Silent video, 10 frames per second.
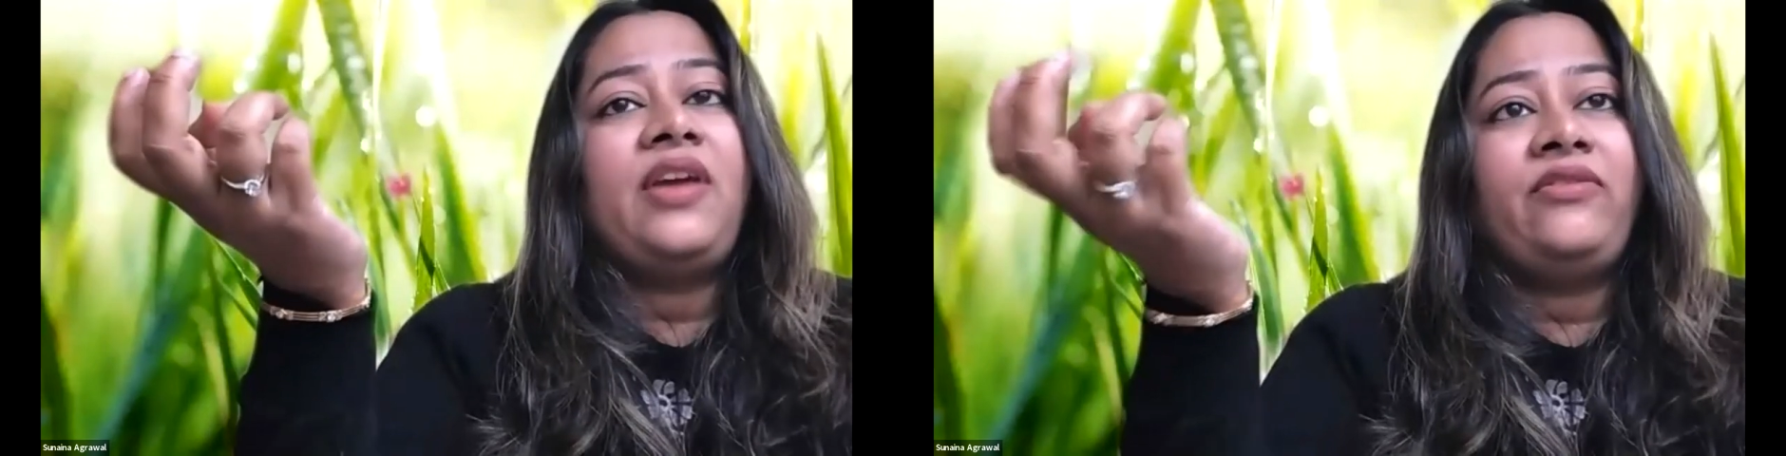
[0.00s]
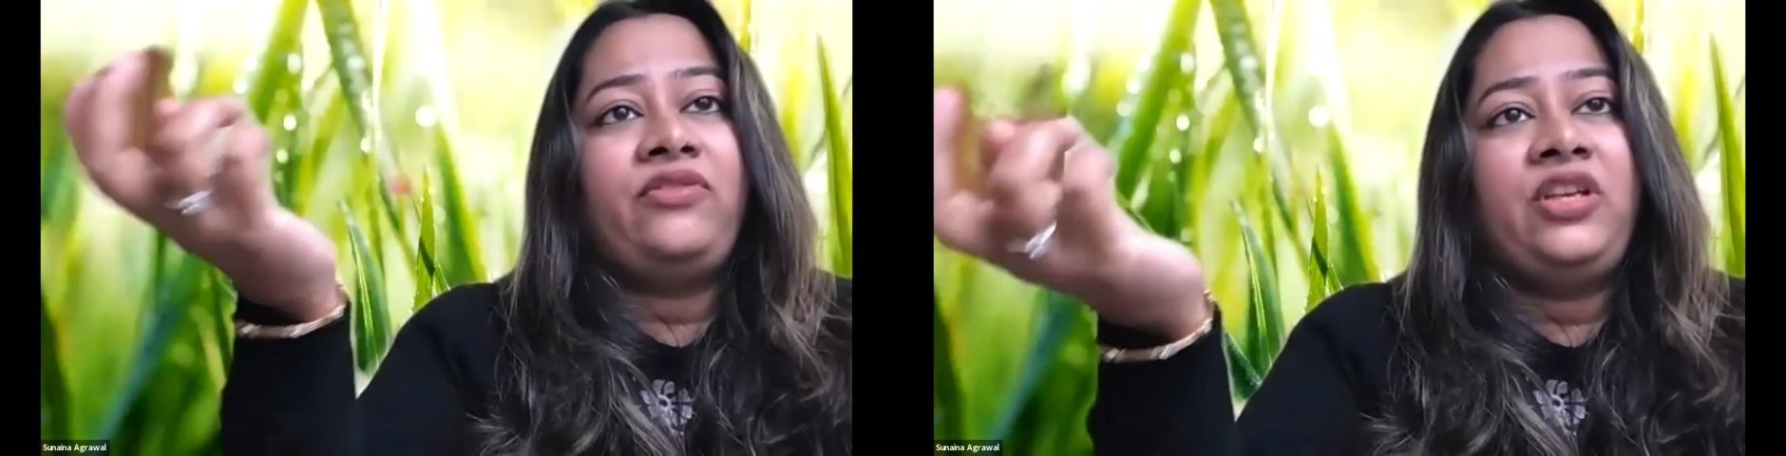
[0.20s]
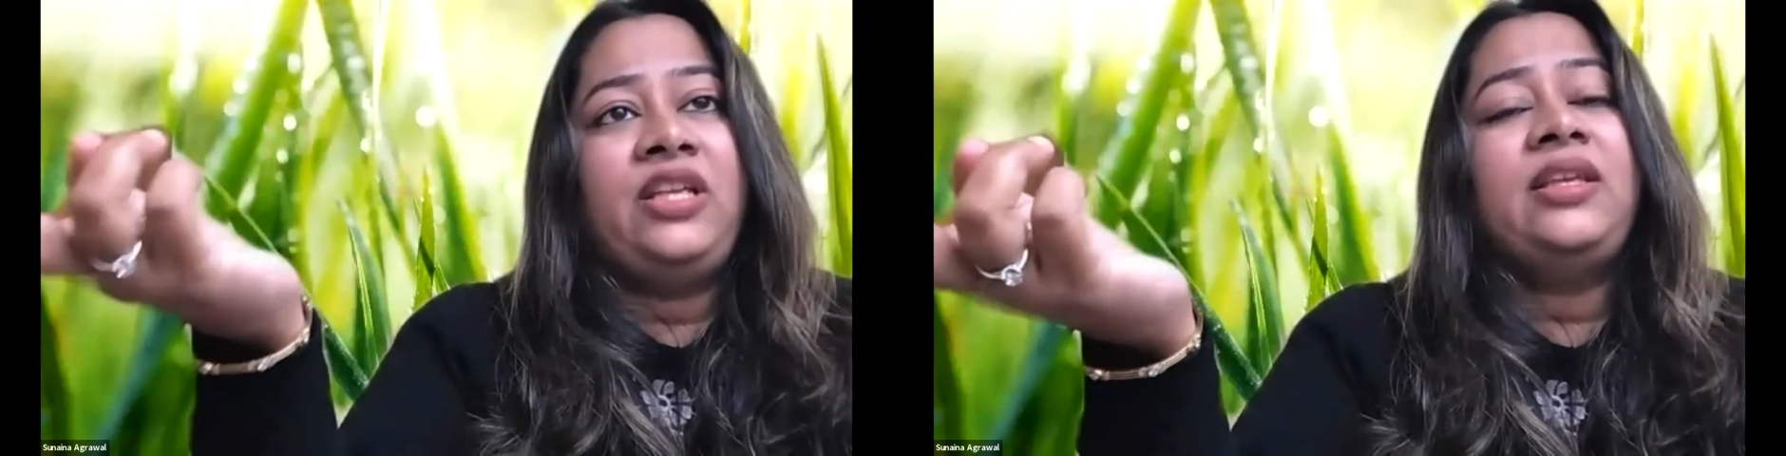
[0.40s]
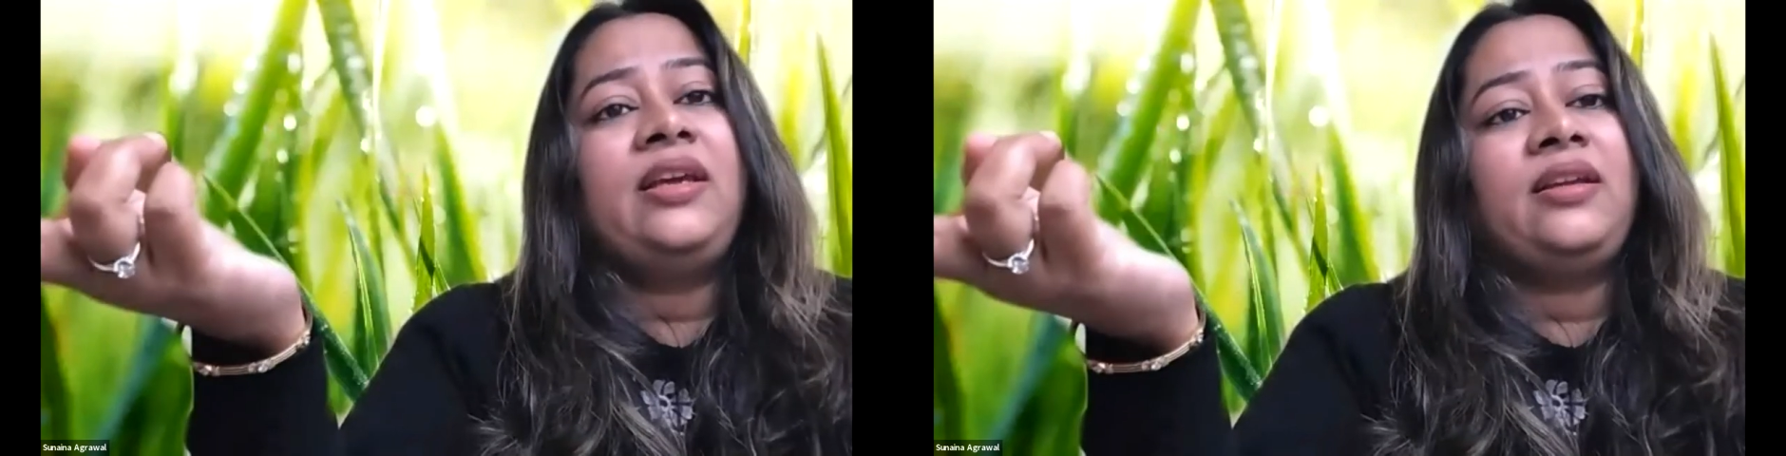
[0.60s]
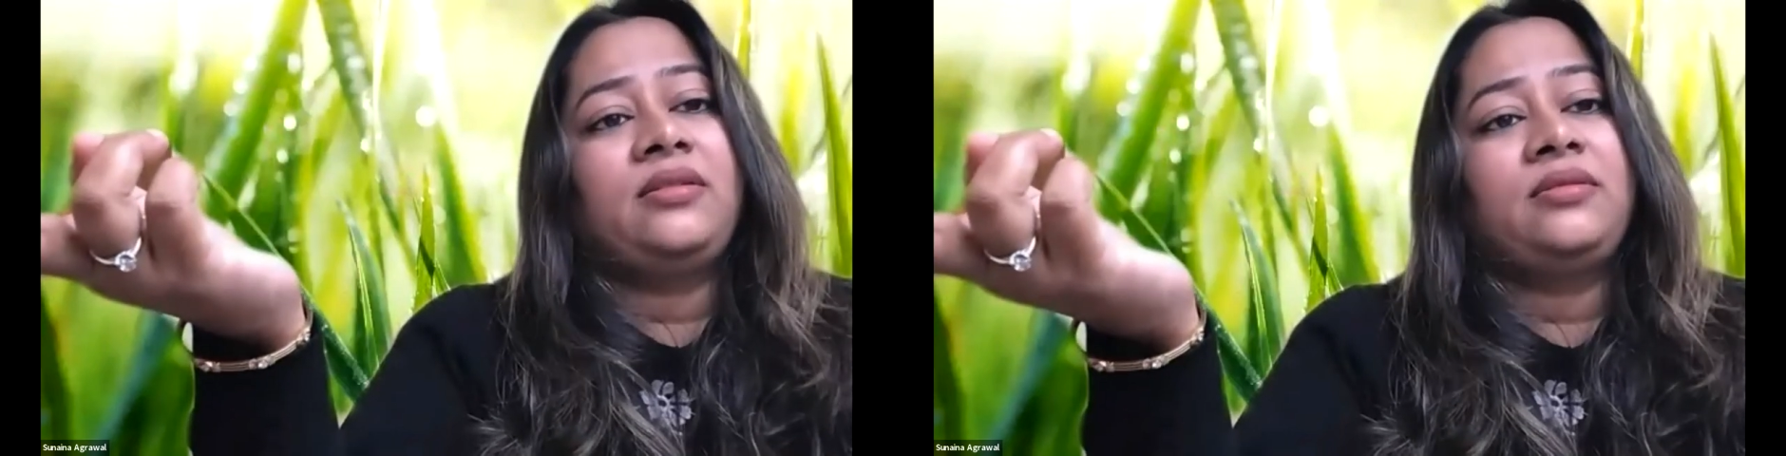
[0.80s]

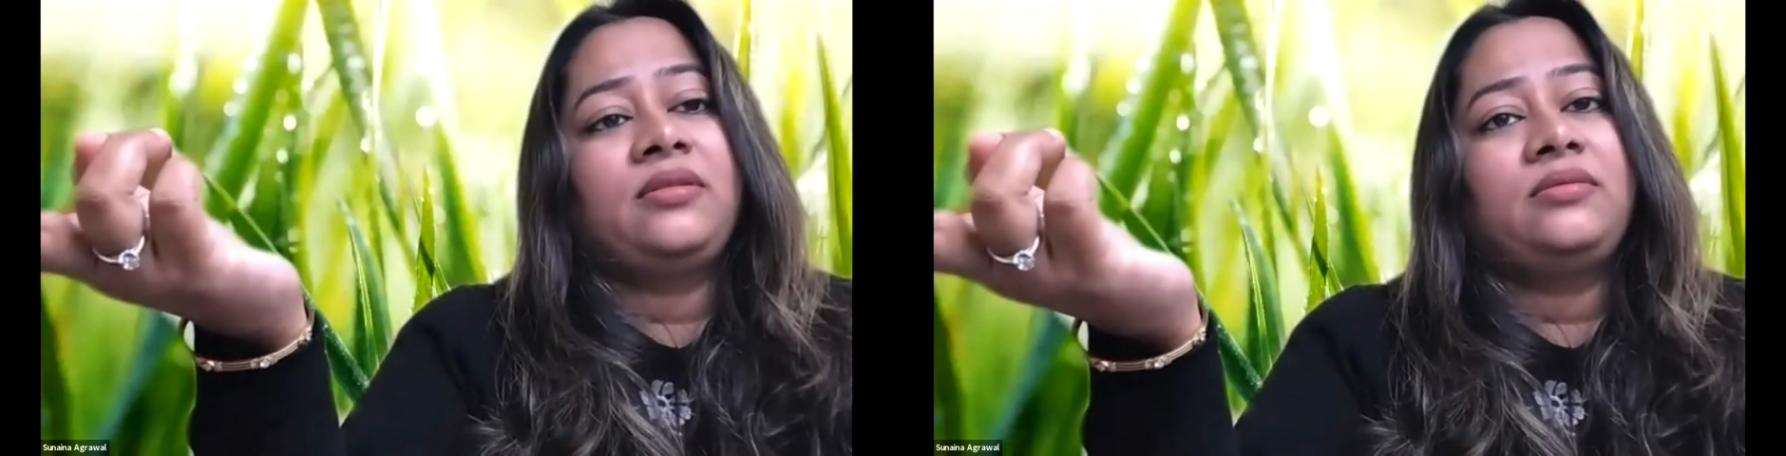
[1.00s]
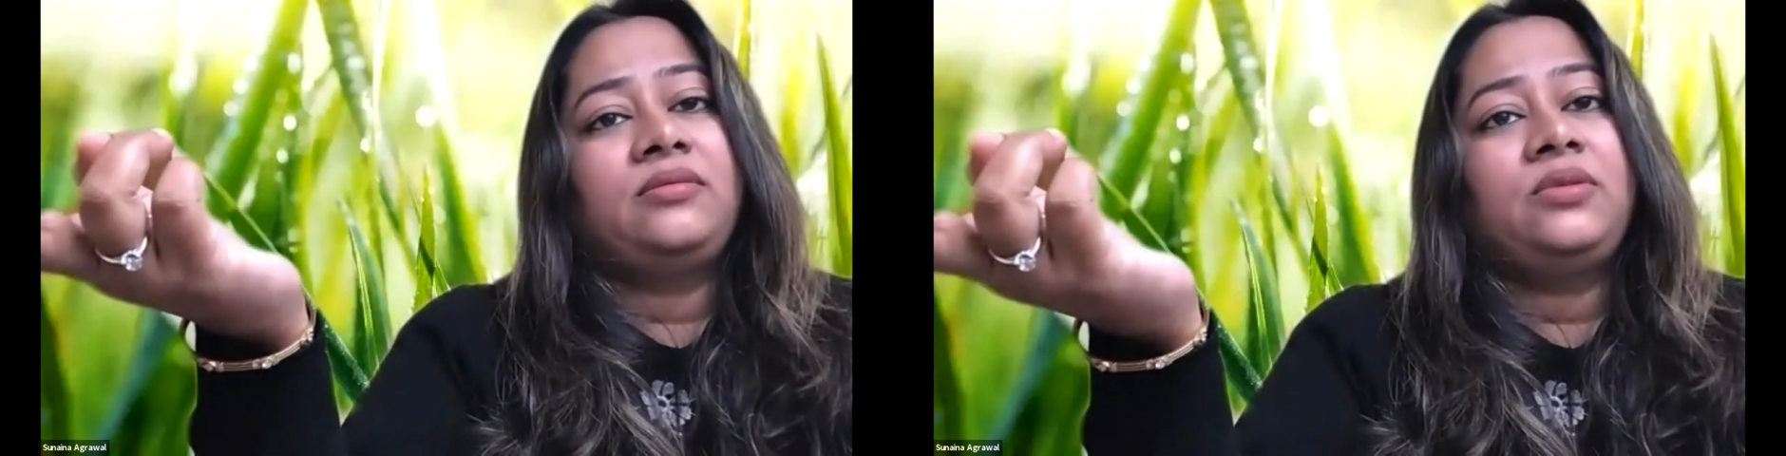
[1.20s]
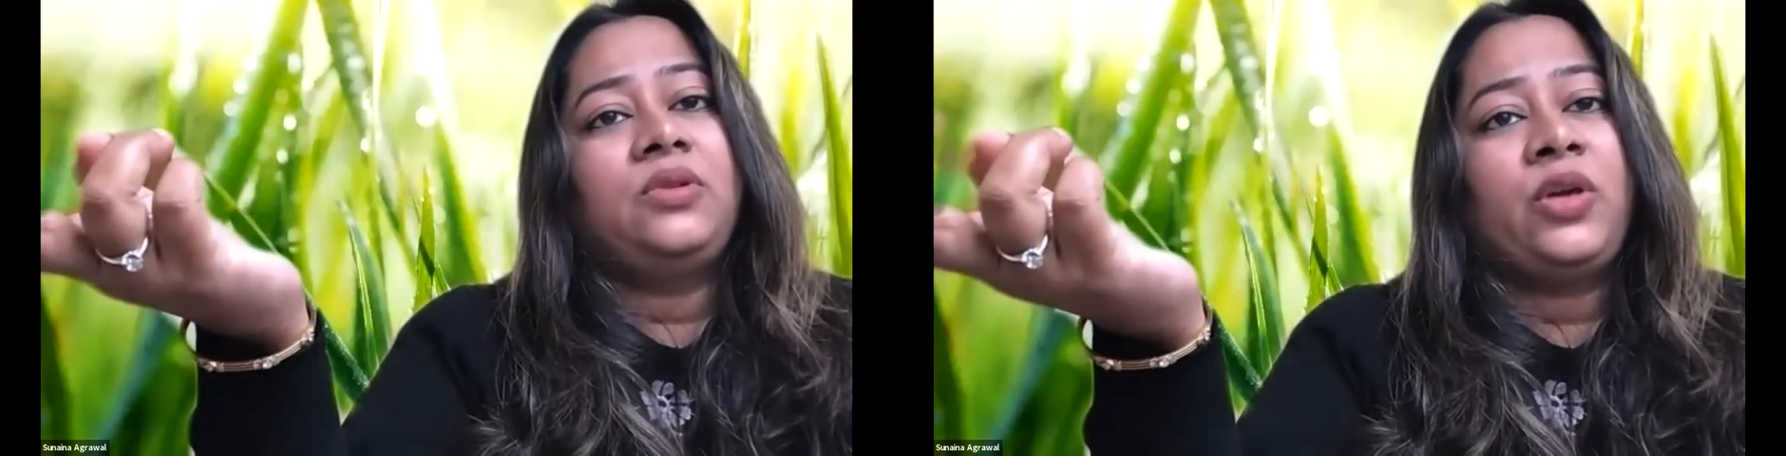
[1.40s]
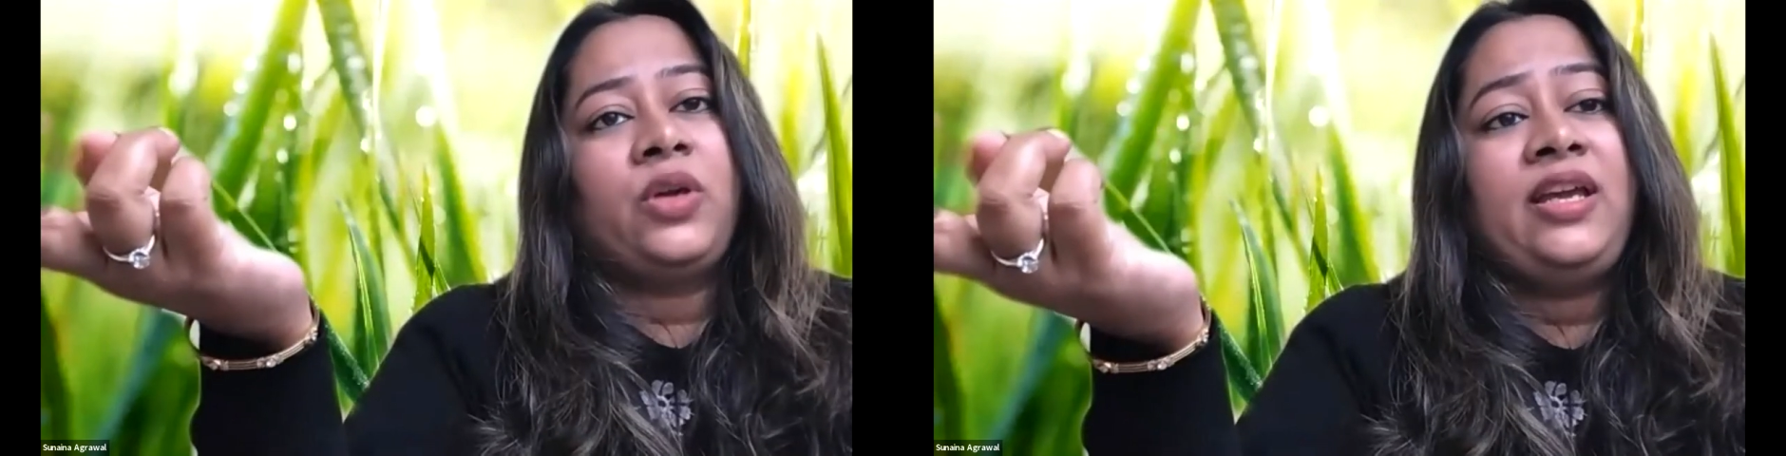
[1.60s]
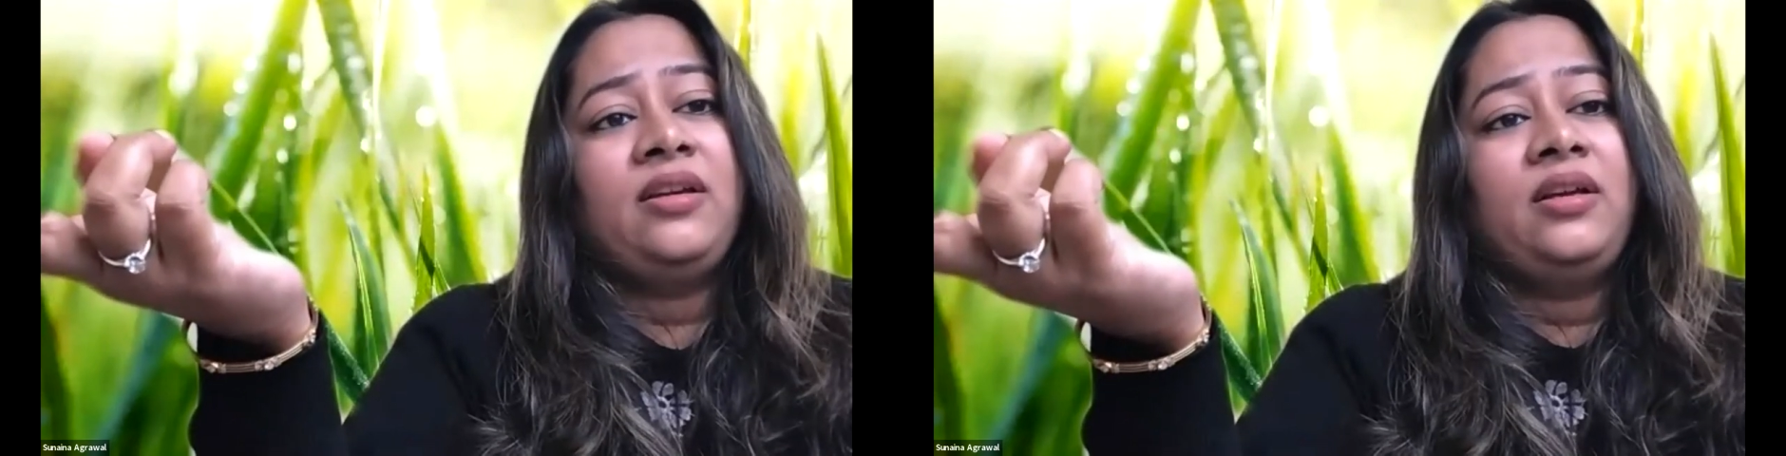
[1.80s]
everything,
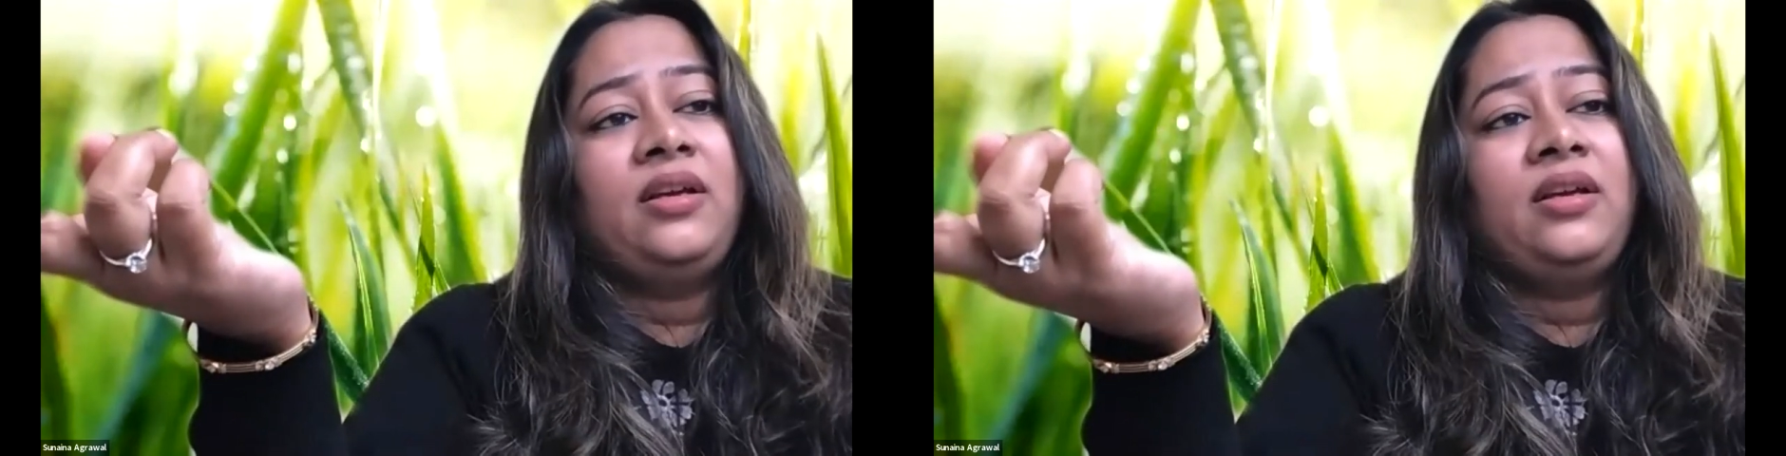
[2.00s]
okay?